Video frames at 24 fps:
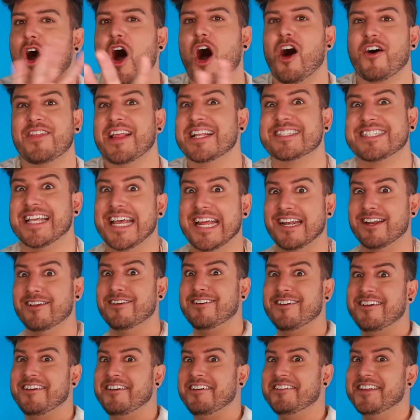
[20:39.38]
all. That's it.
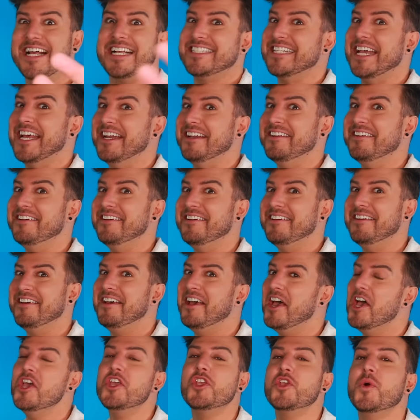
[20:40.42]
That's it.
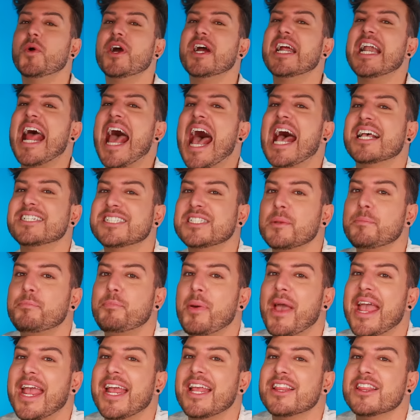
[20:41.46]
You weren't asked to
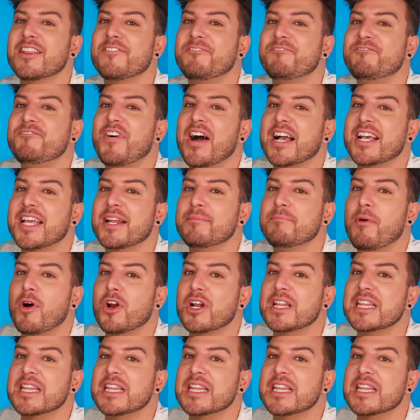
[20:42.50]
paint the fucking Mona